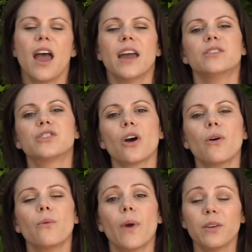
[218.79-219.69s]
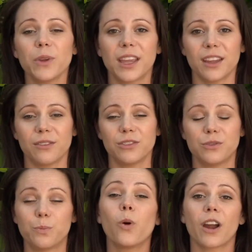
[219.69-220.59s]
And so when we can
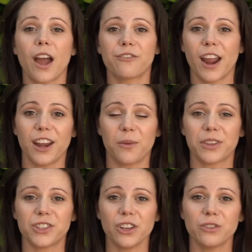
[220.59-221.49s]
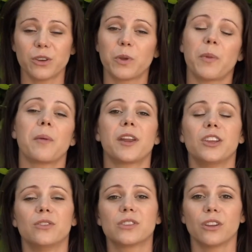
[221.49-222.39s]
work on writing with children, we might want to
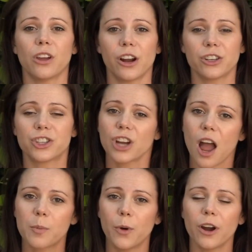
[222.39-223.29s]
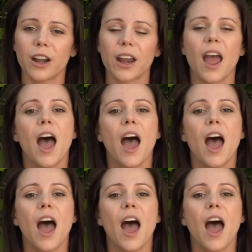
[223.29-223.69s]
use a large chalkboard,